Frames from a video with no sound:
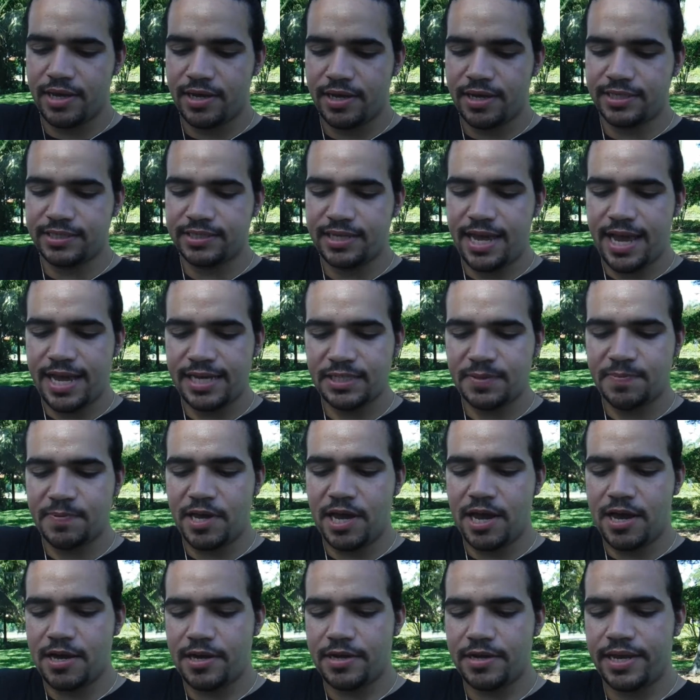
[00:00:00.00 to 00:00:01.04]
Because
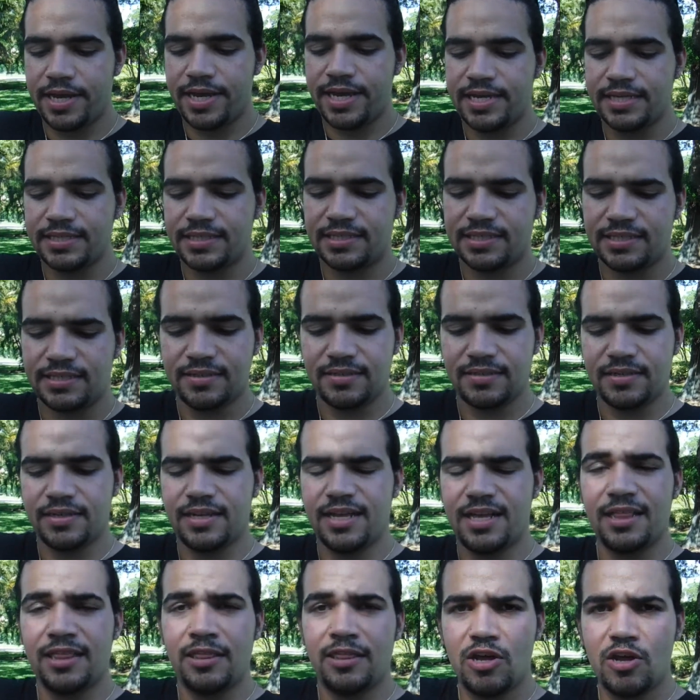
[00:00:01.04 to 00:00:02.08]
Espeon is
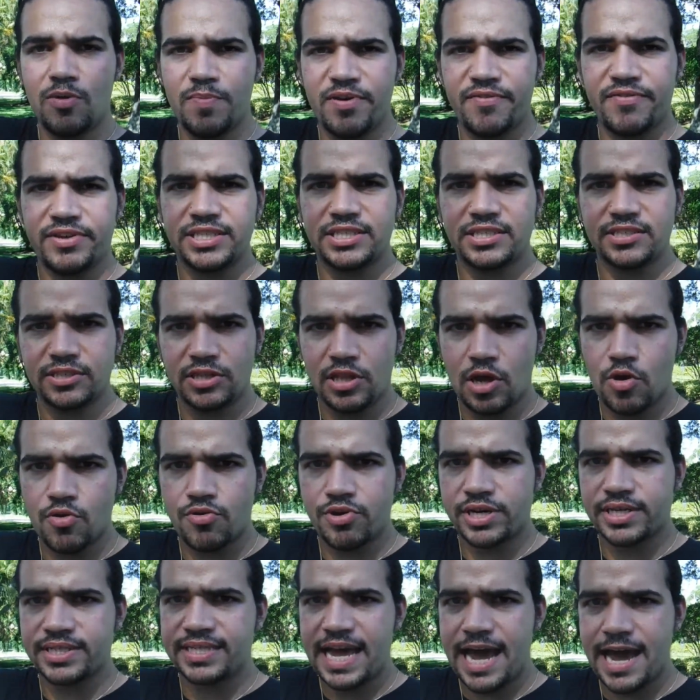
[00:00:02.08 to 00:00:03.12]
a little bit of a
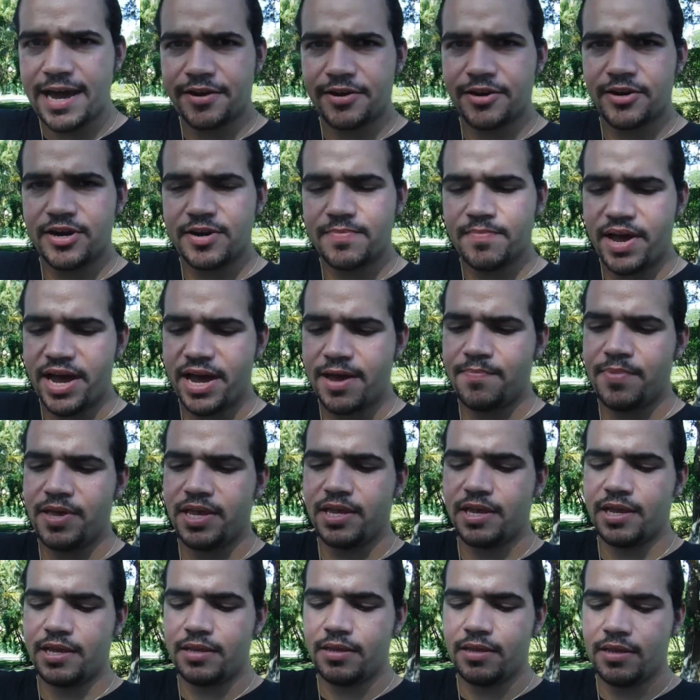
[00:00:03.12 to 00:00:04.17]
slower attacker, in my
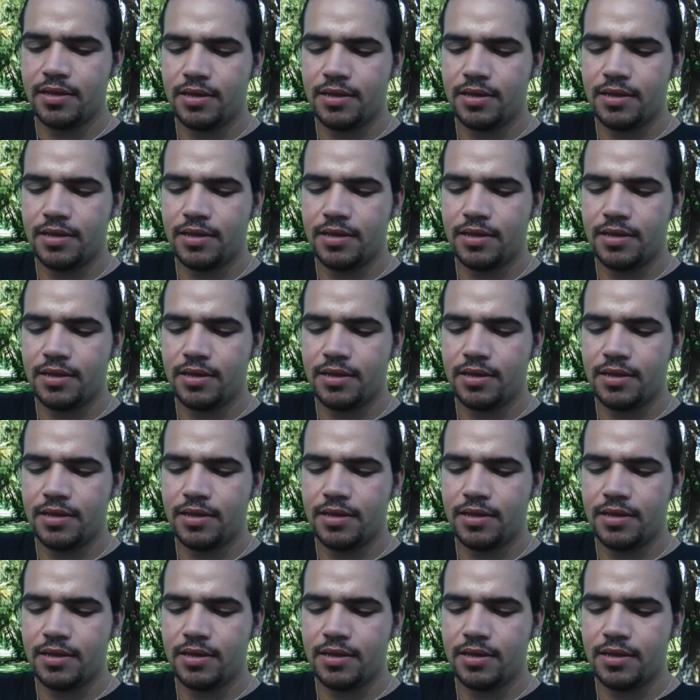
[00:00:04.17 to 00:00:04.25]
opinion.